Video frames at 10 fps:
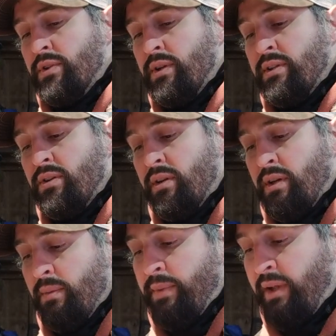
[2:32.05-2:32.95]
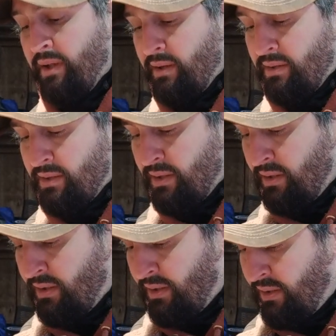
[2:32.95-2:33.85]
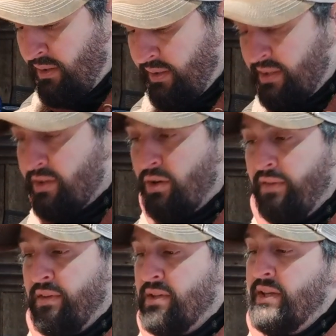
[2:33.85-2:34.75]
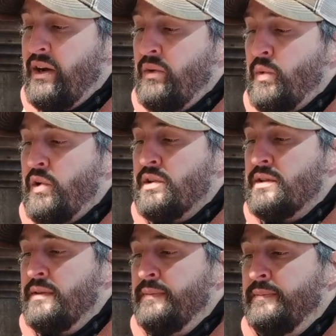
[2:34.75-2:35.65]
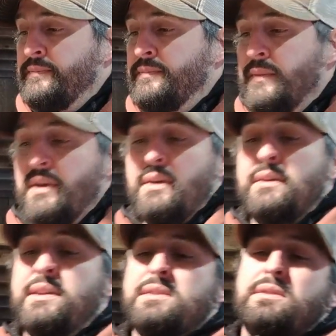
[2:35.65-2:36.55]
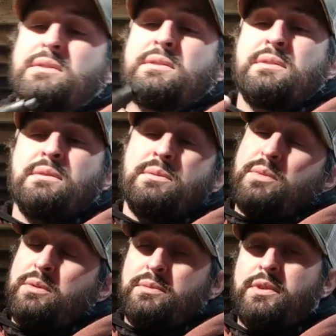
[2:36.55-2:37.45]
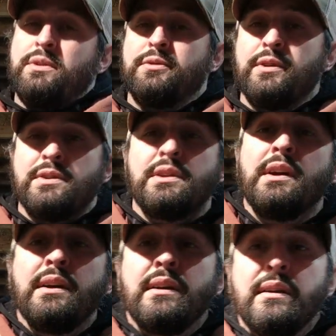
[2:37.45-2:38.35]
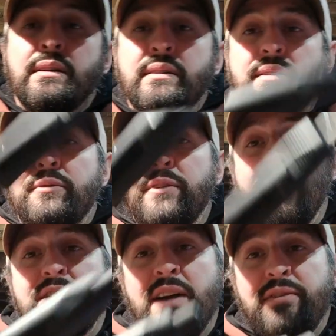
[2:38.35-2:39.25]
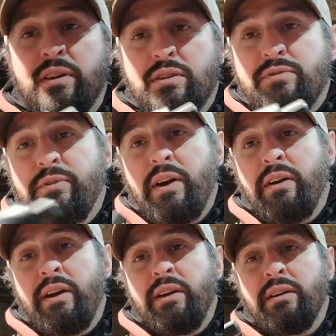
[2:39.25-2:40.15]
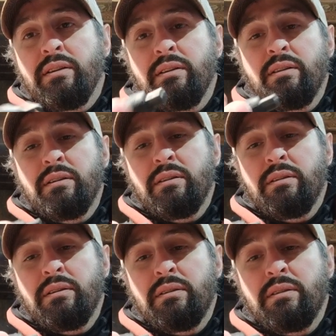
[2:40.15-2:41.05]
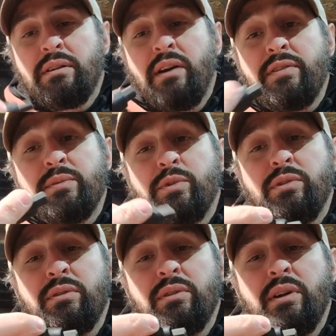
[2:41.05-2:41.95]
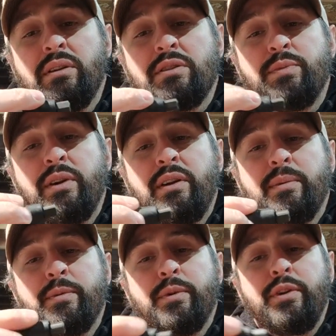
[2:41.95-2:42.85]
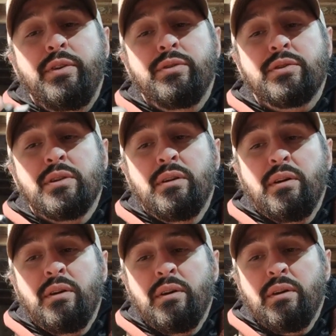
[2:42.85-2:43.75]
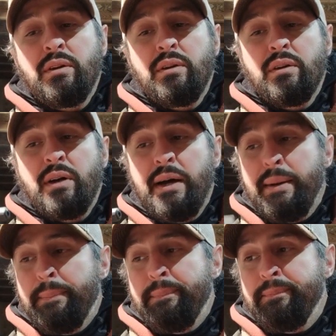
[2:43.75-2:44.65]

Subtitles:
So let's hook it up and get to carving, see how it works. This looks, well, you know, first, the FLEXSHAFT, it looks very comfortable. It looks pretty comfortable to use. Yeah.